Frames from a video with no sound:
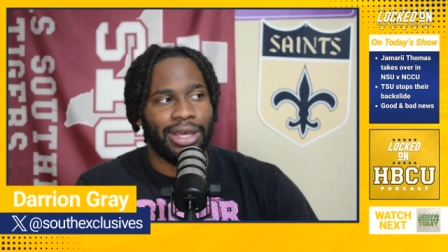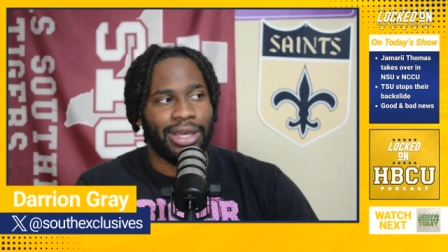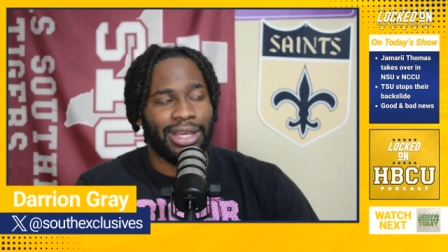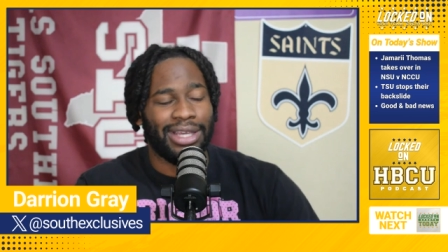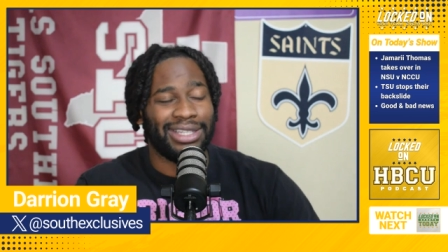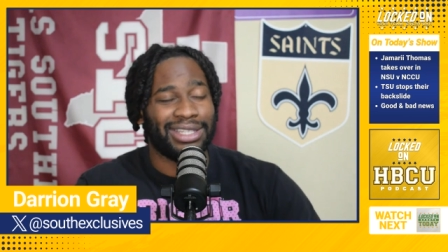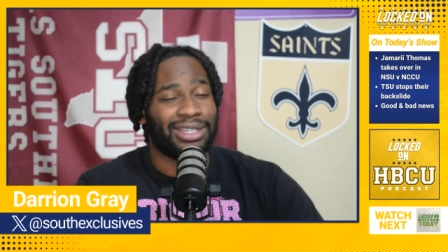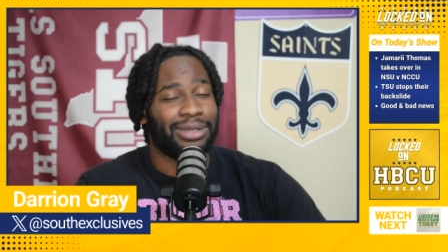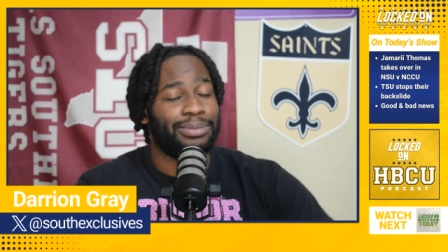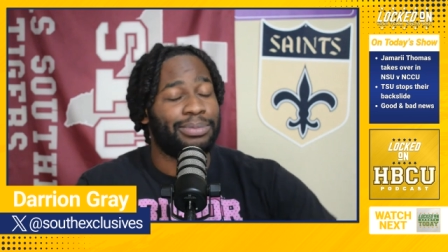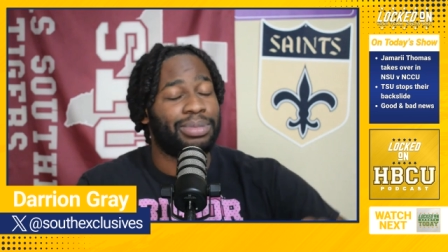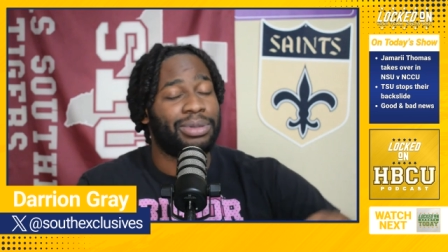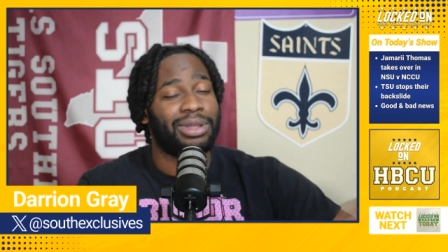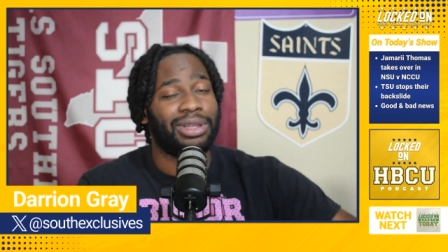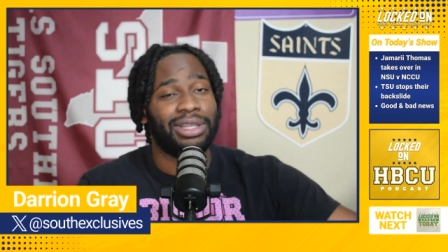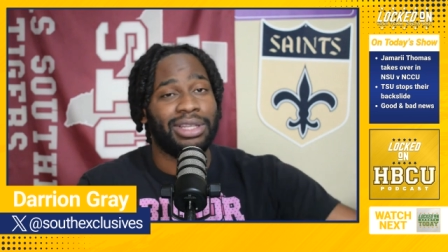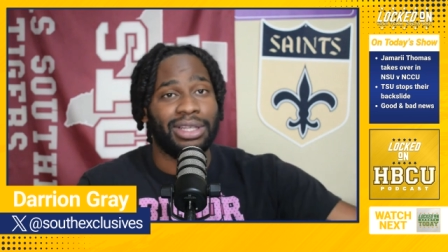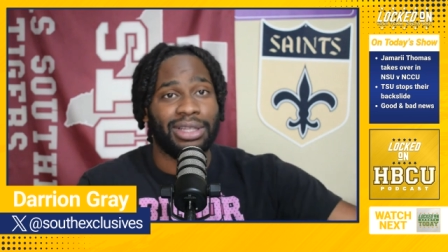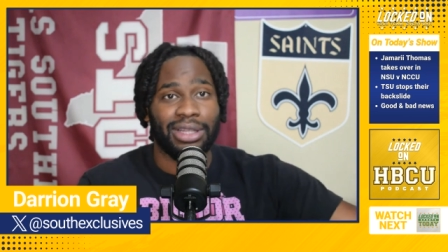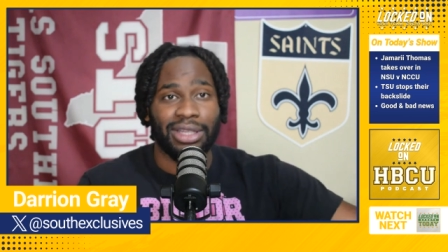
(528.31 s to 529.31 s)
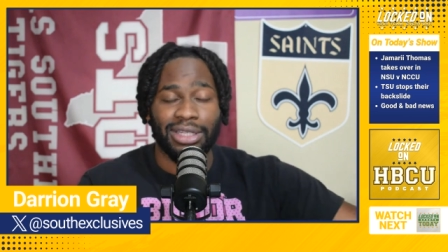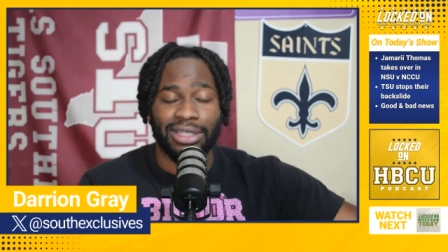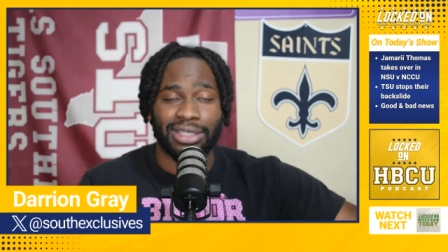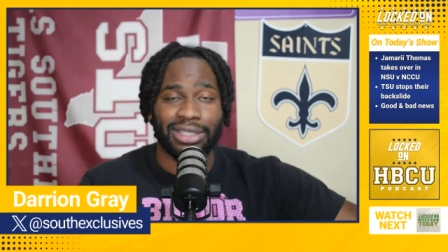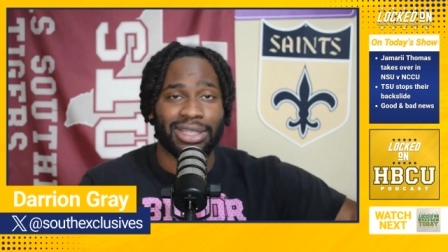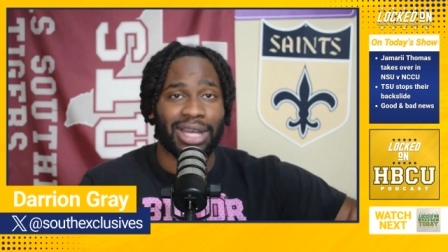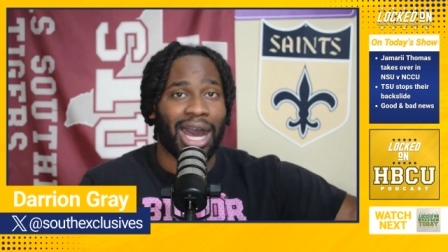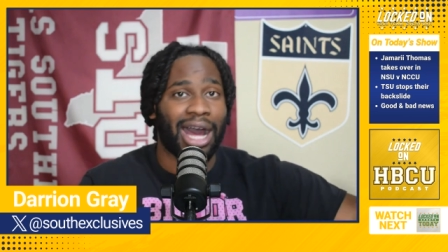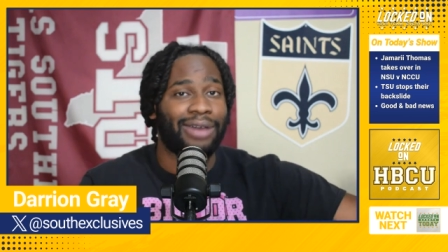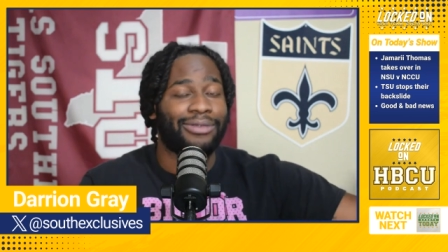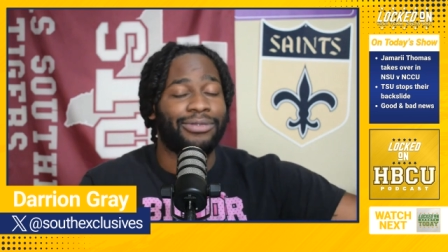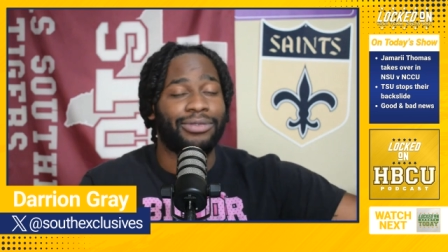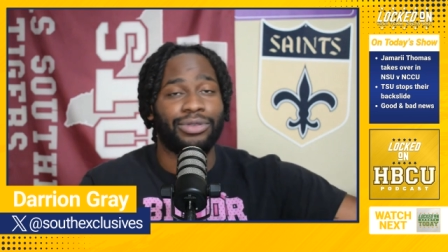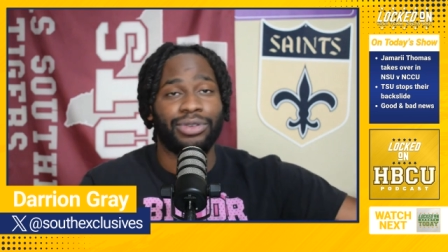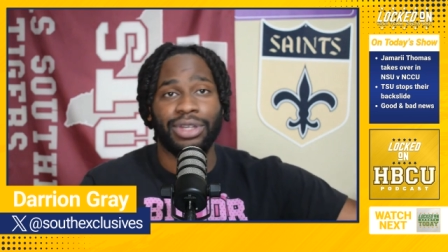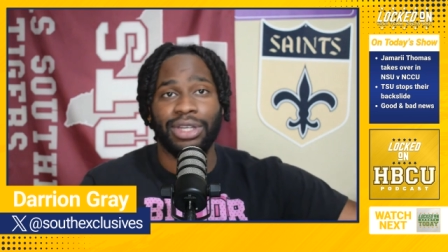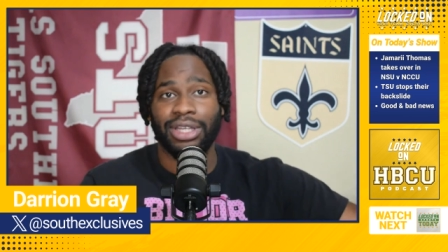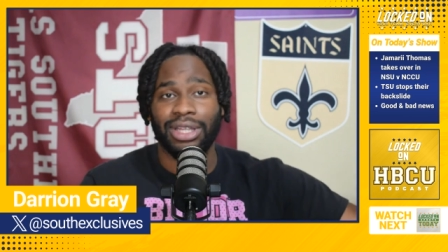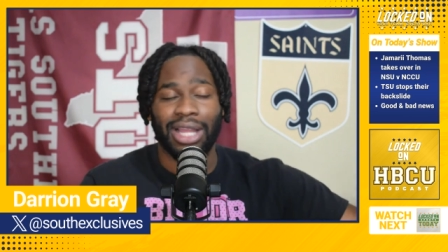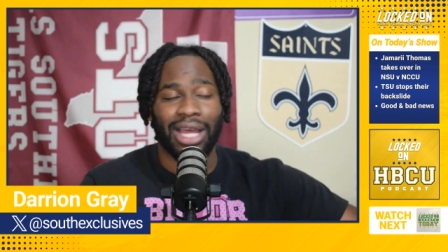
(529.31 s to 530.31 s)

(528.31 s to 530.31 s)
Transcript: is completely scot-free.